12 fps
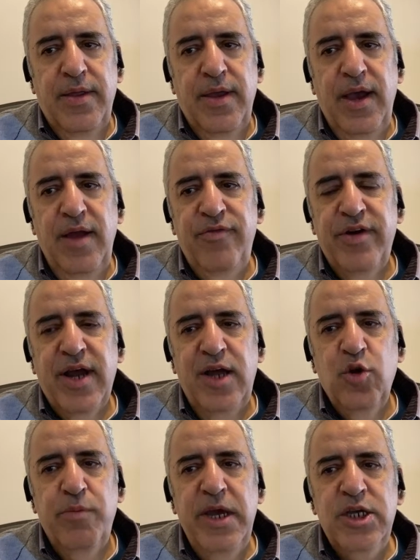
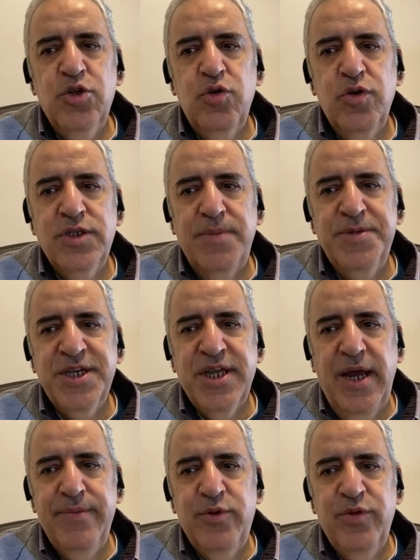Alvarado, make sure you
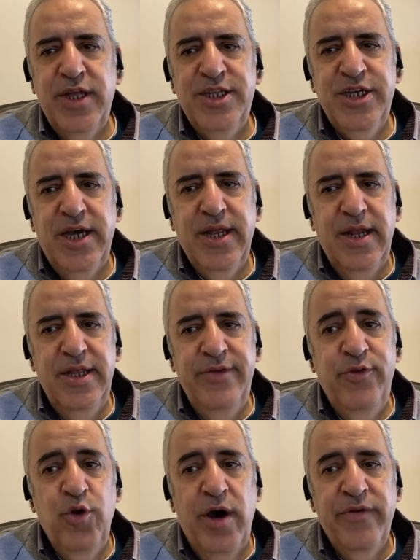subscribe to the channel
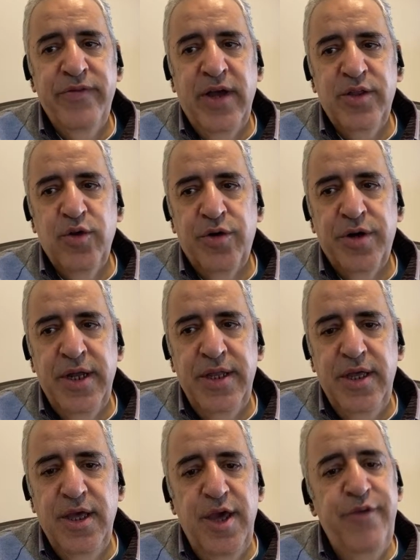if you have not
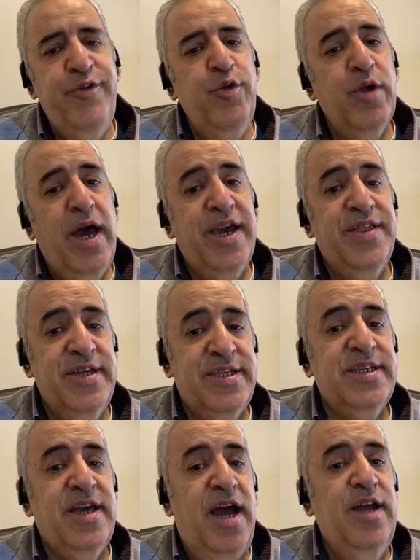already. If you like
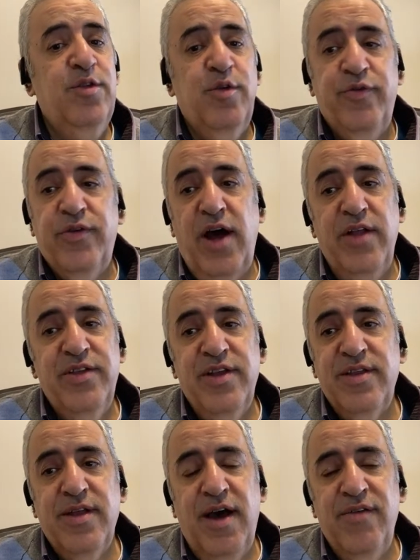this kind of
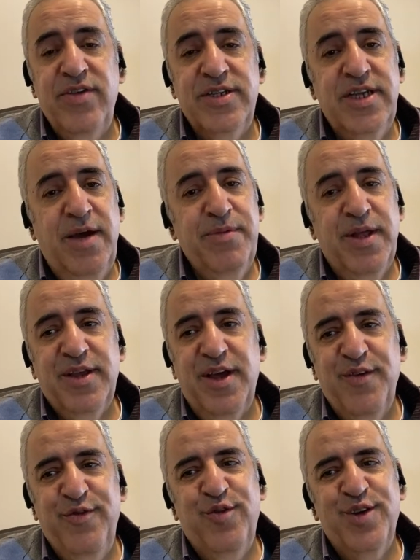content, obviously, I'm not
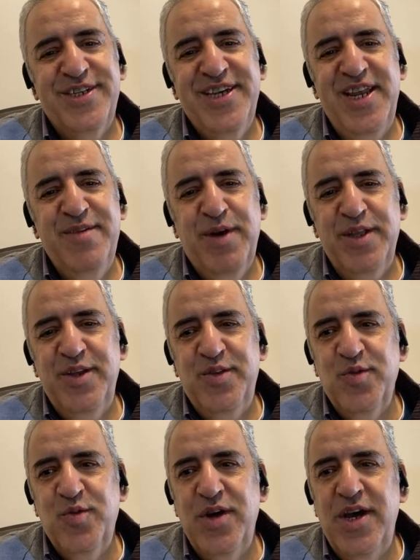gonna force anybody to